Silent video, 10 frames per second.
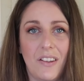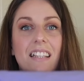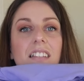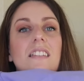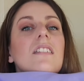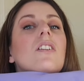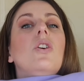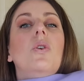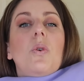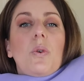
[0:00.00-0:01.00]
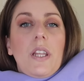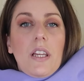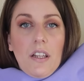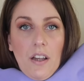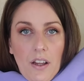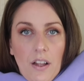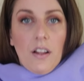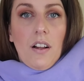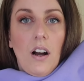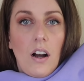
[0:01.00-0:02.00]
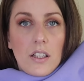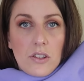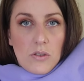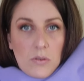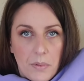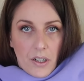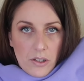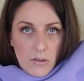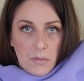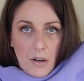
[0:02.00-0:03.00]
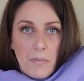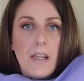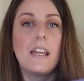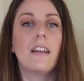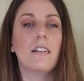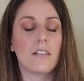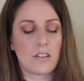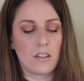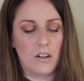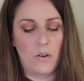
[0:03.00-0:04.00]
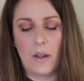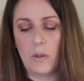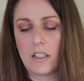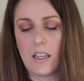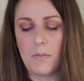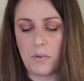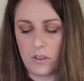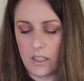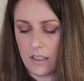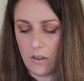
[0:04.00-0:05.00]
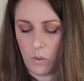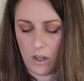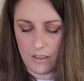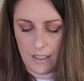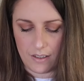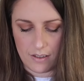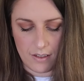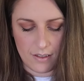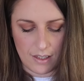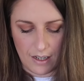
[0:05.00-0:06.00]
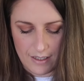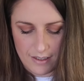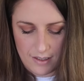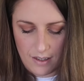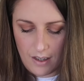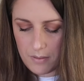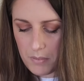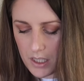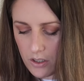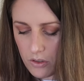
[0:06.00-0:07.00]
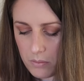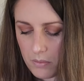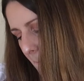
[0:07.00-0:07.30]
This hoodie is super big, so I will keep only the one that is in size medium.